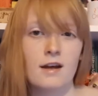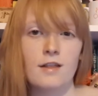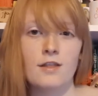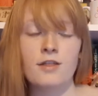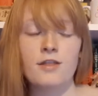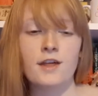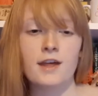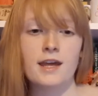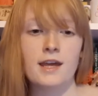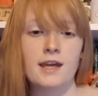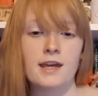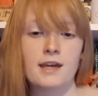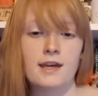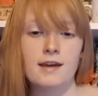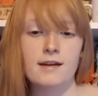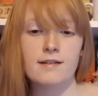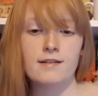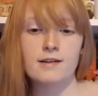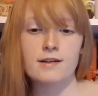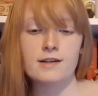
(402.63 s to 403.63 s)

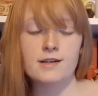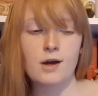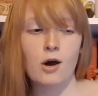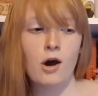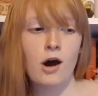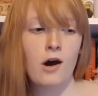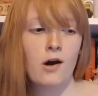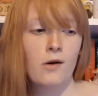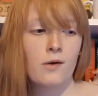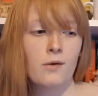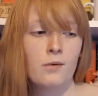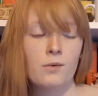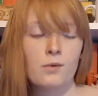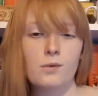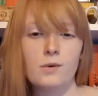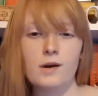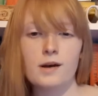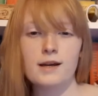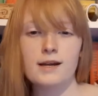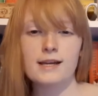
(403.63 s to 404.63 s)
the
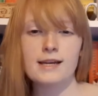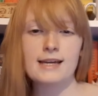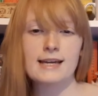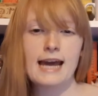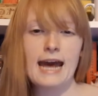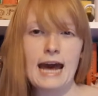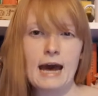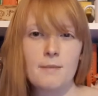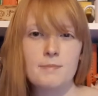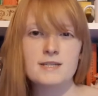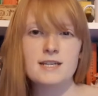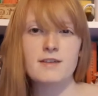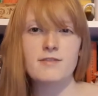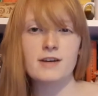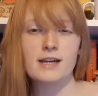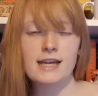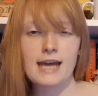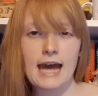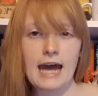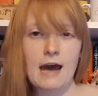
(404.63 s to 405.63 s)
whole captive
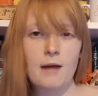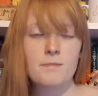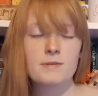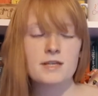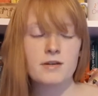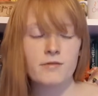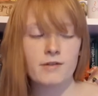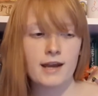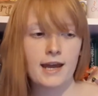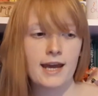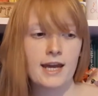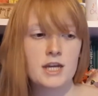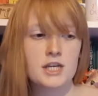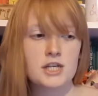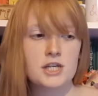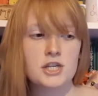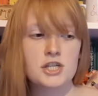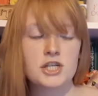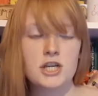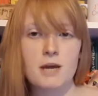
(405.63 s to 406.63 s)
and captor
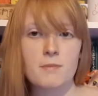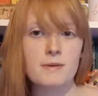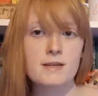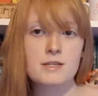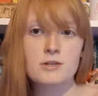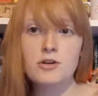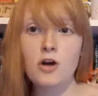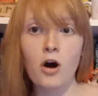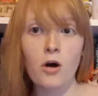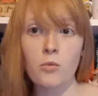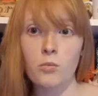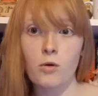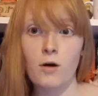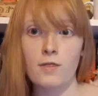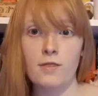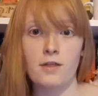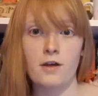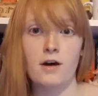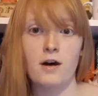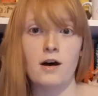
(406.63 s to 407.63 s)
relationship is not
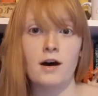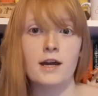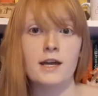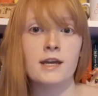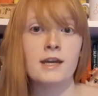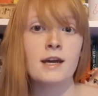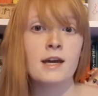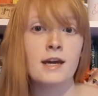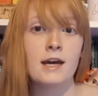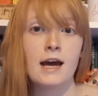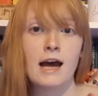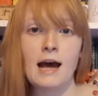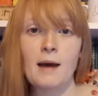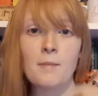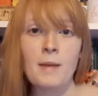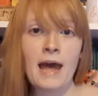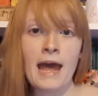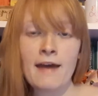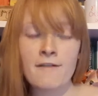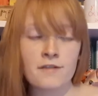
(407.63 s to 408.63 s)
one that I
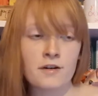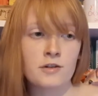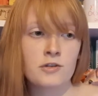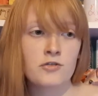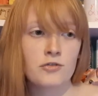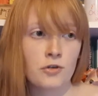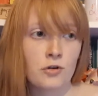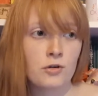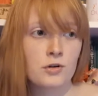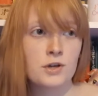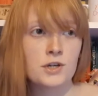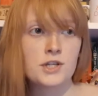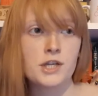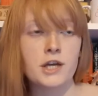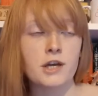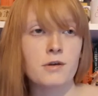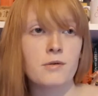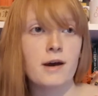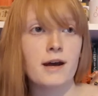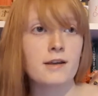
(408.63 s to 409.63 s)
am ever drawn
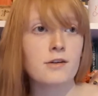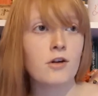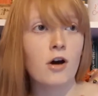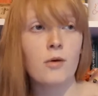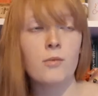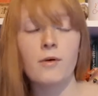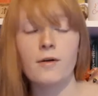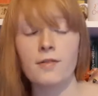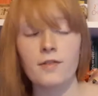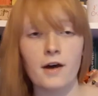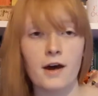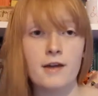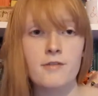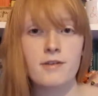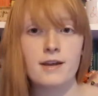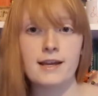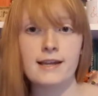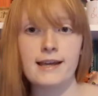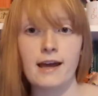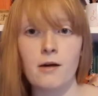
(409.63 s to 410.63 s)
to and not one that I
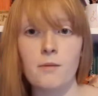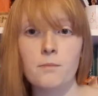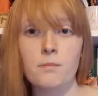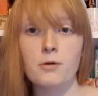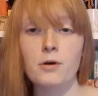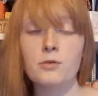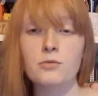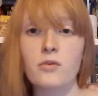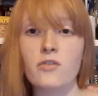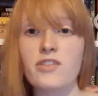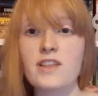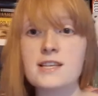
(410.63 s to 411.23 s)
really get on board with.